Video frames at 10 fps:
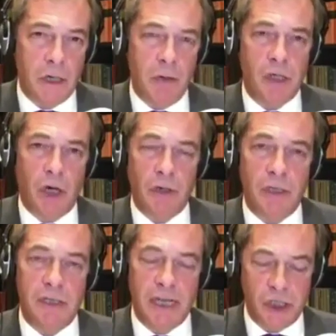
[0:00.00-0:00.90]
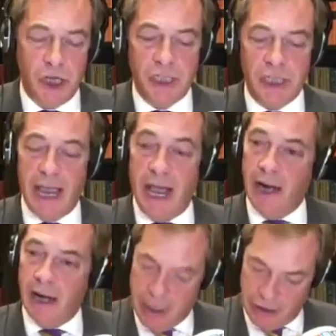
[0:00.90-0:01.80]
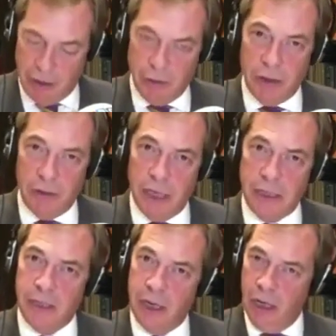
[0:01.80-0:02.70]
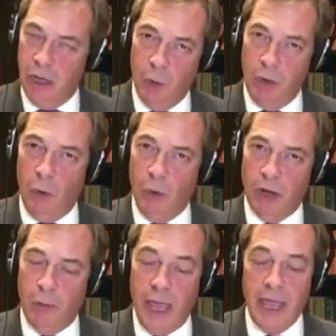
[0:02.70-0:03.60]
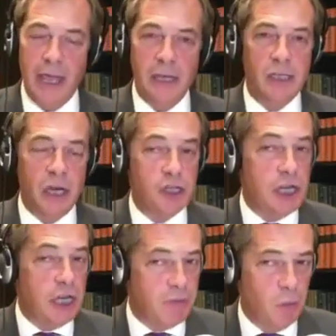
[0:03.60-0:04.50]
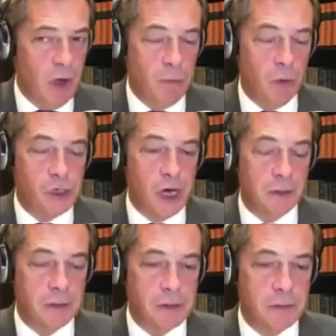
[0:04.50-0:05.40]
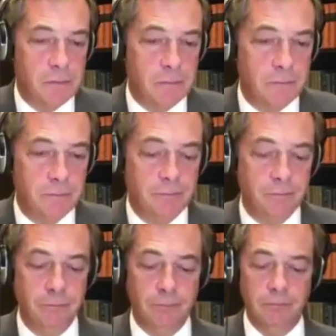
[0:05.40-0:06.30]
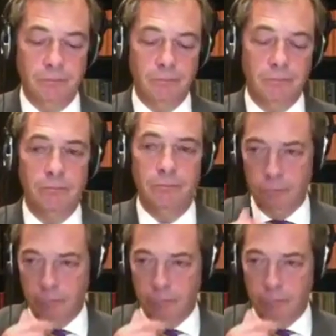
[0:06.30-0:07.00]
But what does May do, John? Does she say, unless you do this, we walk away? Does she give them one more chance?